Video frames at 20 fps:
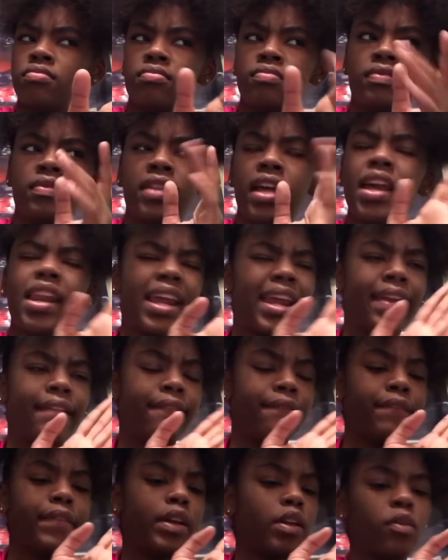that
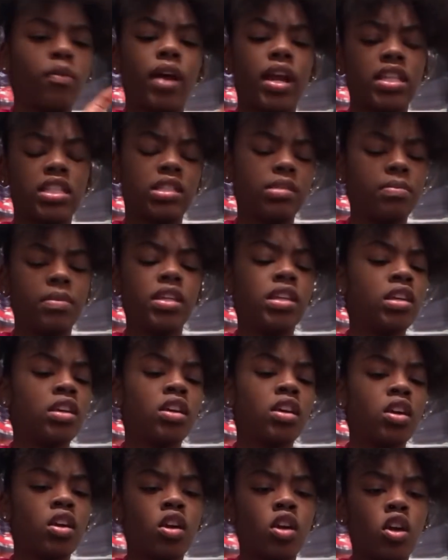ain't feel right to me.
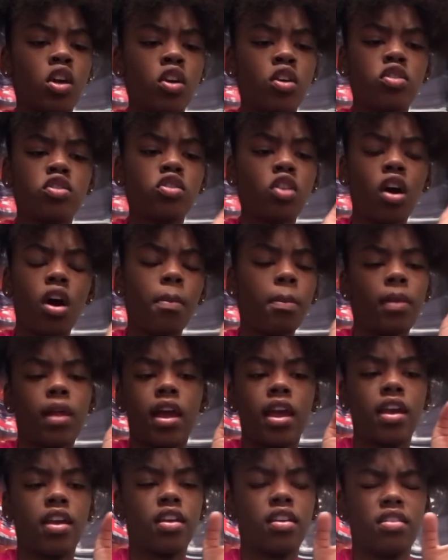So I'm
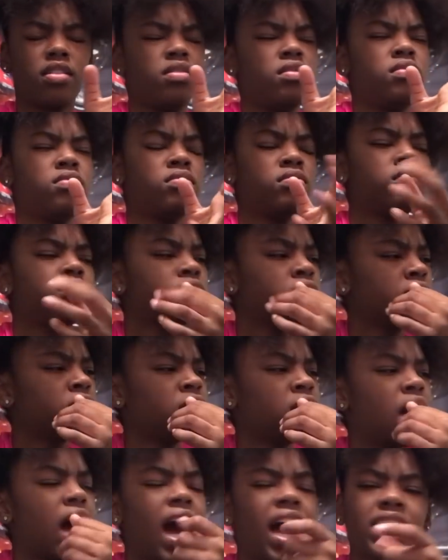like,
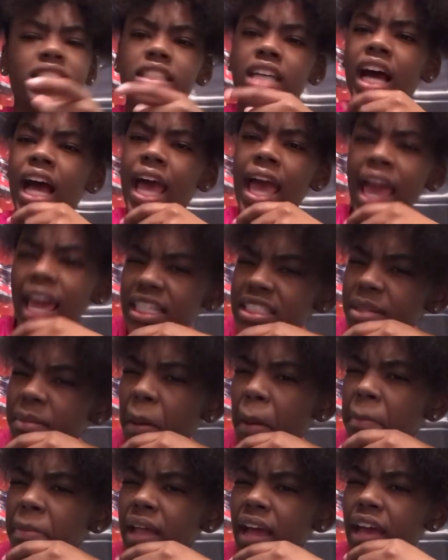I asked him,
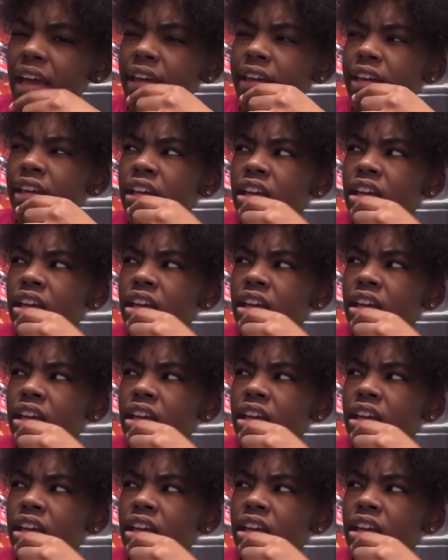I'm like,